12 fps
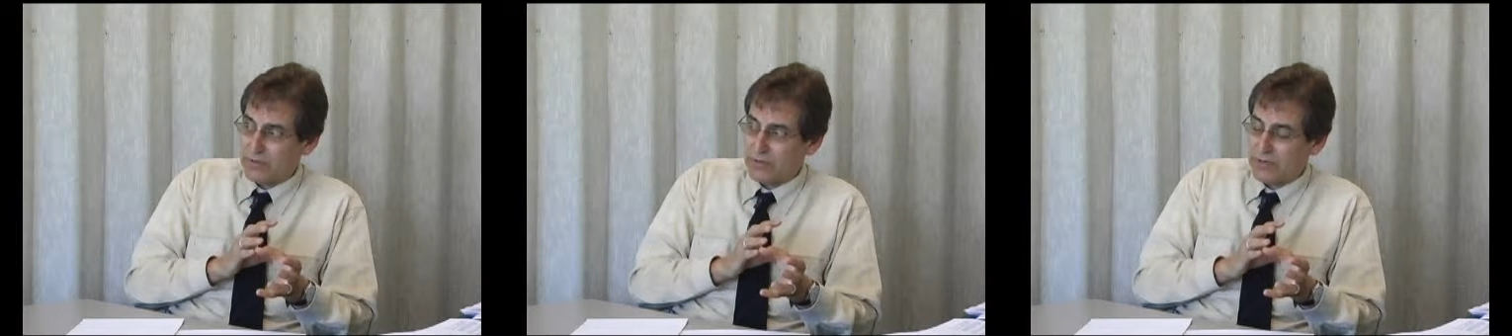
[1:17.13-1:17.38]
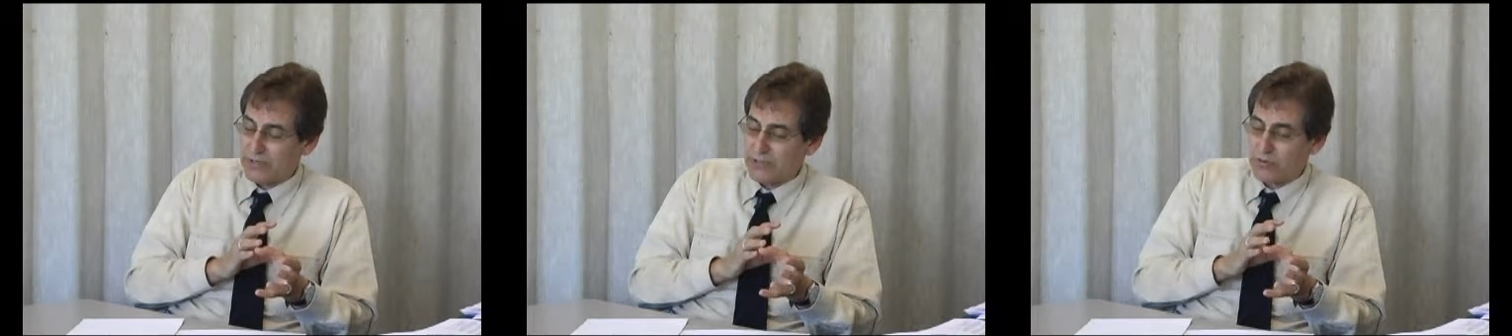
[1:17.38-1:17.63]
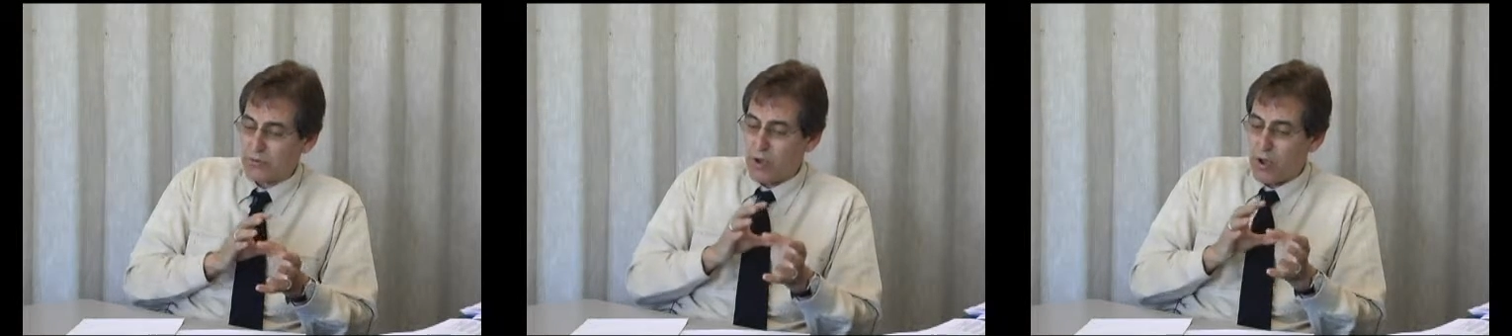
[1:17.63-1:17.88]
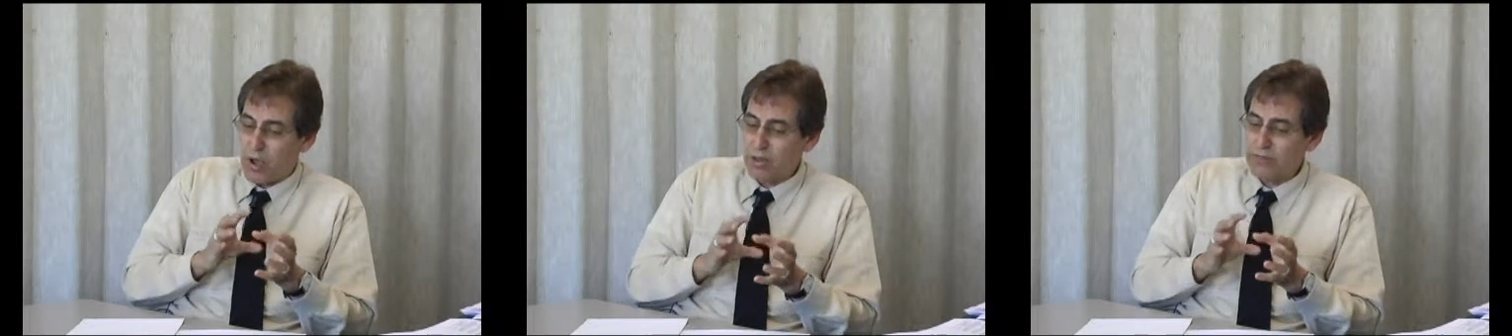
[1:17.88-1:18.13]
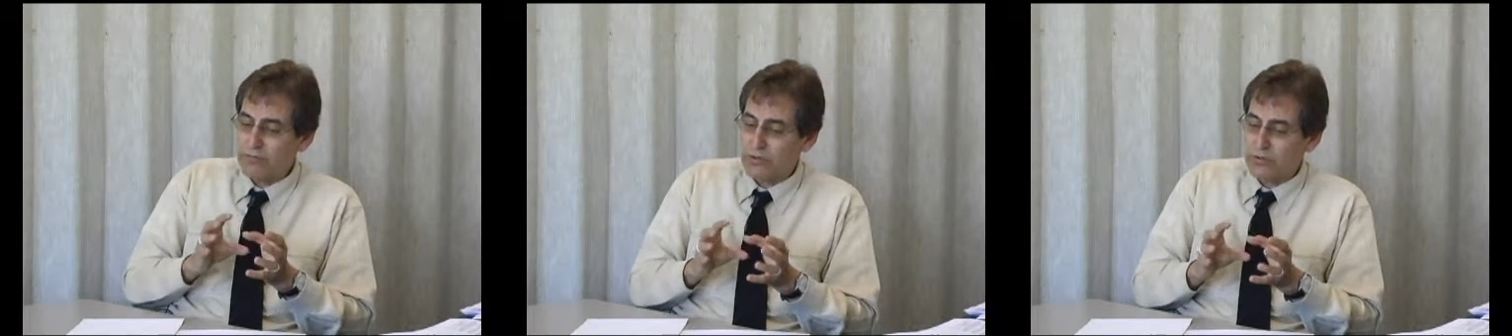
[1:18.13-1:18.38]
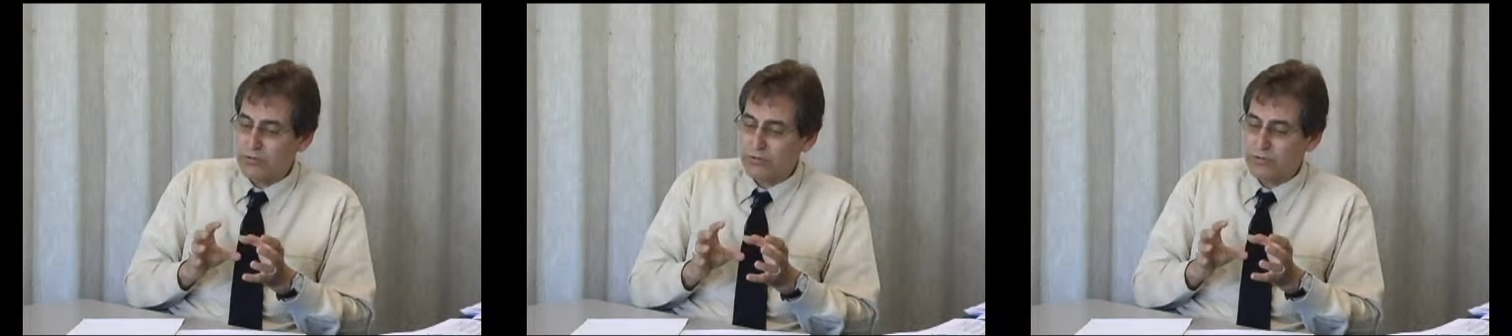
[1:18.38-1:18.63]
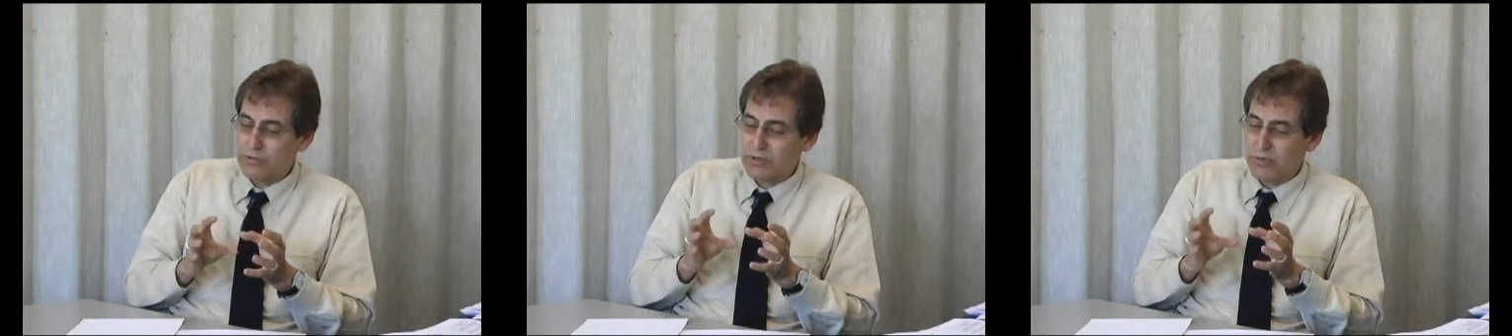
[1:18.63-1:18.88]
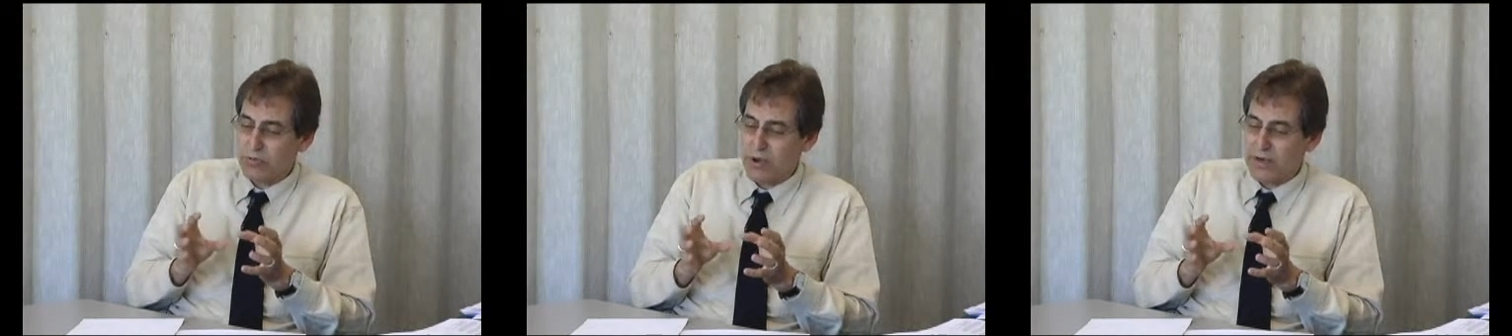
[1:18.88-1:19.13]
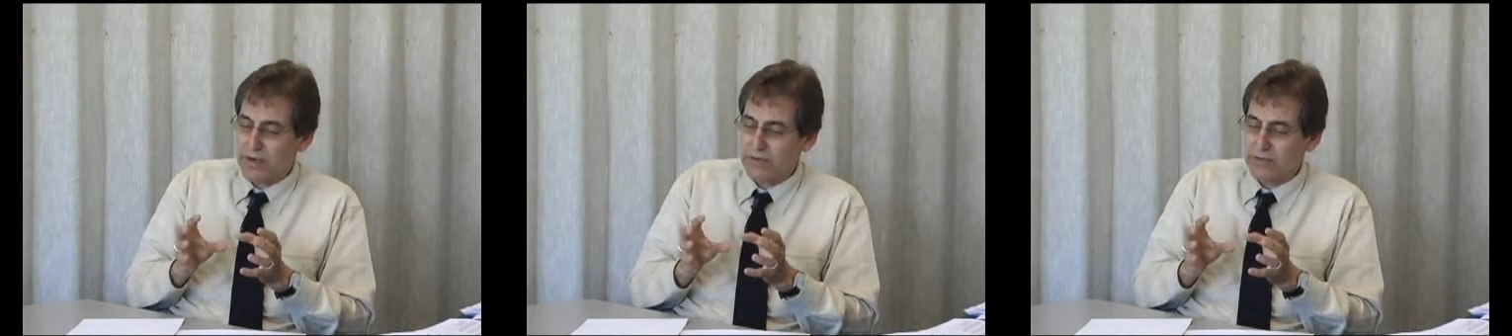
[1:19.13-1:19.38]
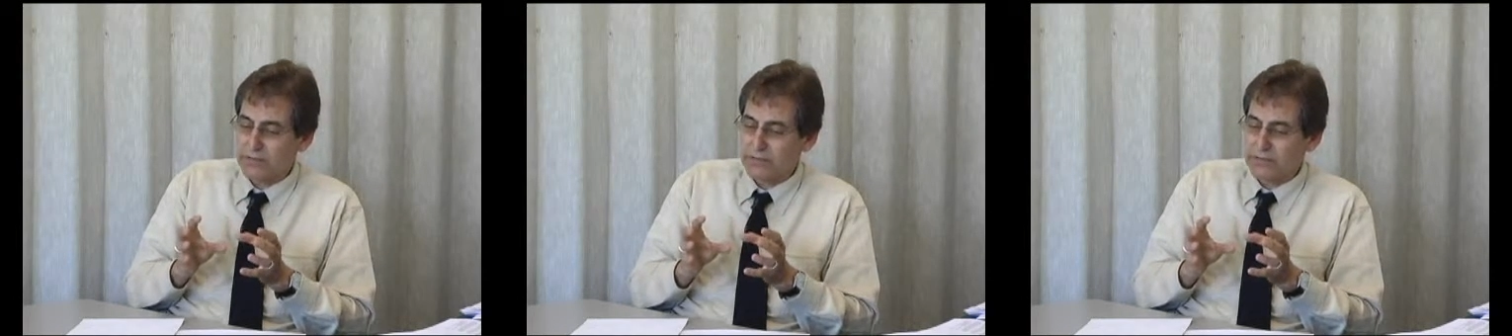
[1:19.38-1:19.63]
All right? So all of those require